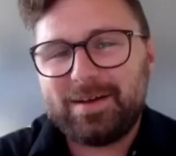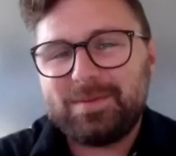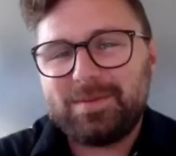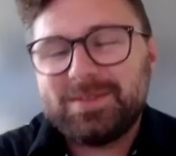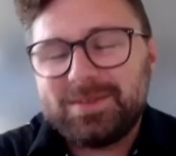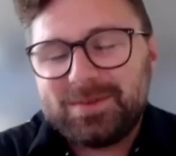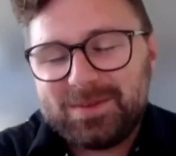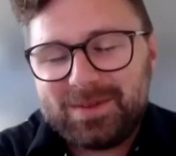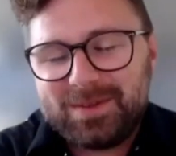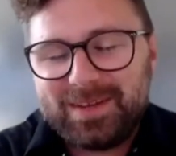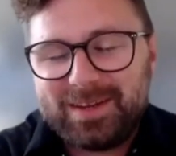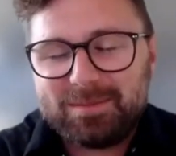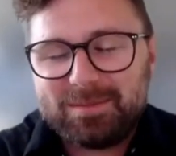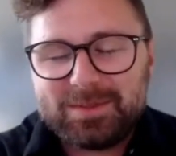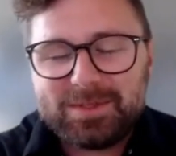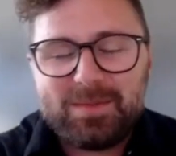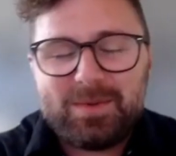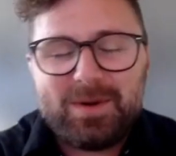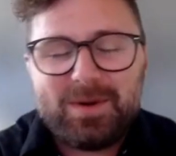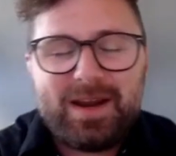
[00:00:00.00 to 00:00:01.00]
absolutely. I'm
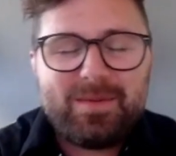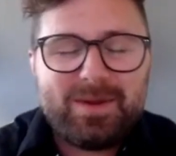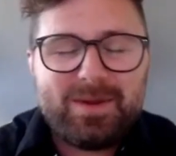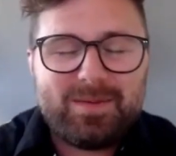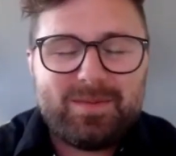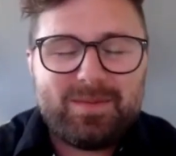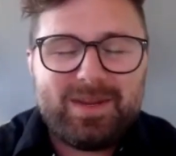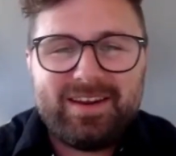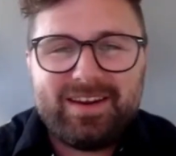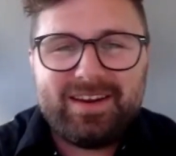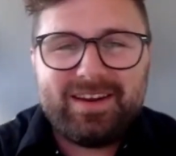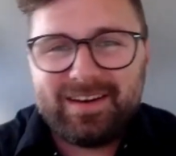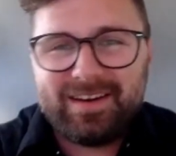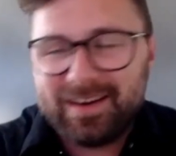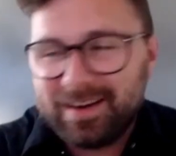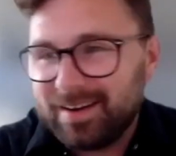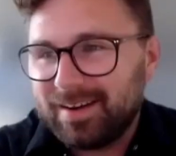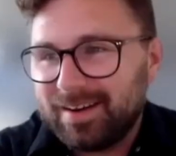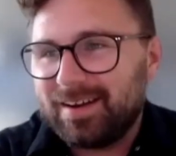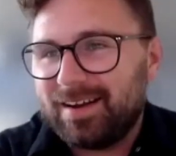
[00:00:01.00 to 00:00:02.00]
super happy to be here.
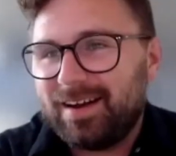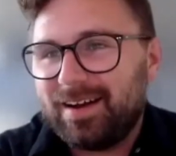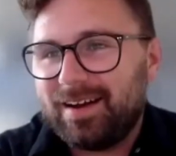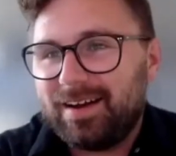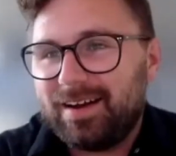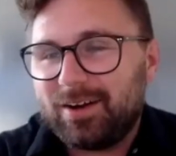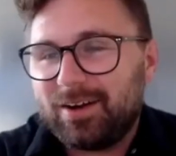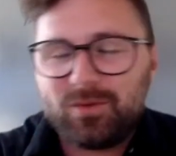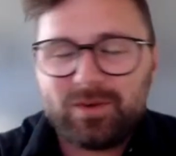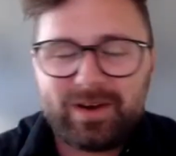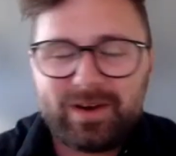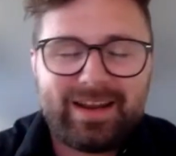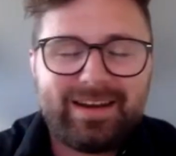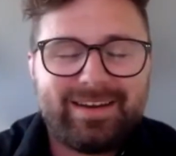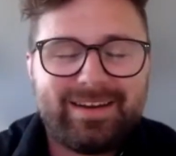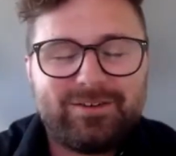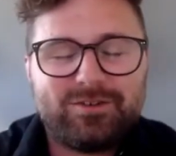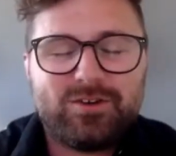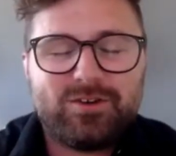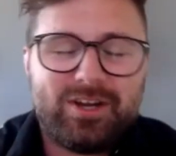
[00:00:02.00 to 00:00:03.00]
Grand
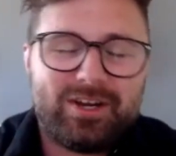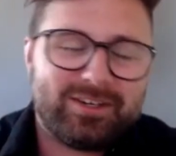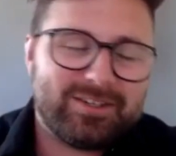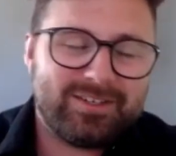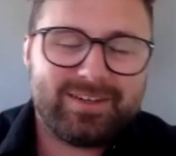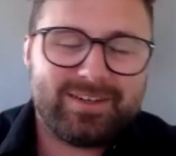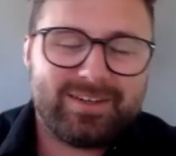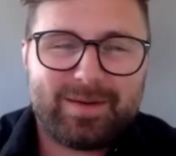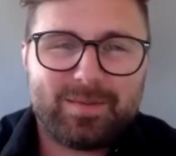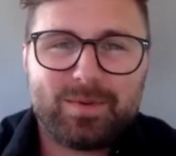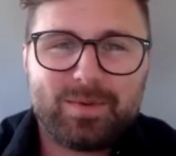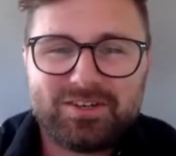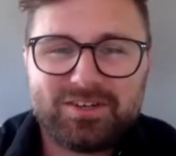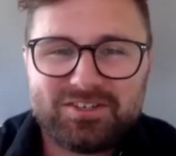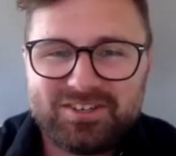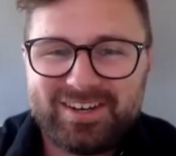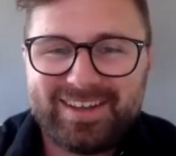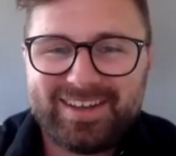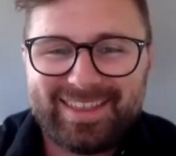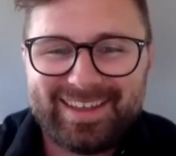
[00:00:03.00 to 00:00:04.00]
introduction. I
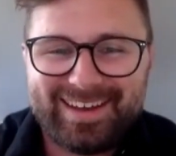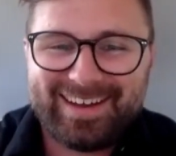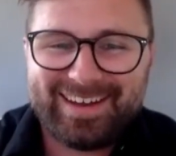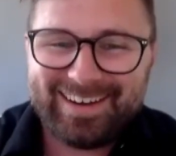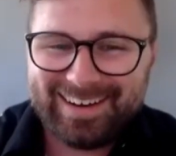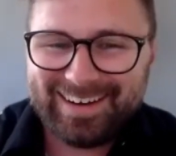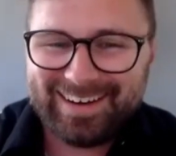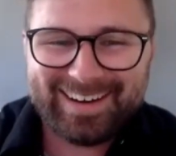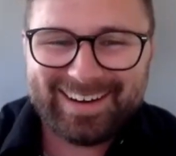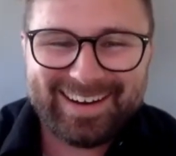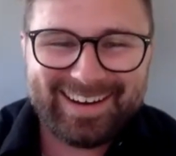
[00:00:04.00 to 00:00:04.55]
appreciate that.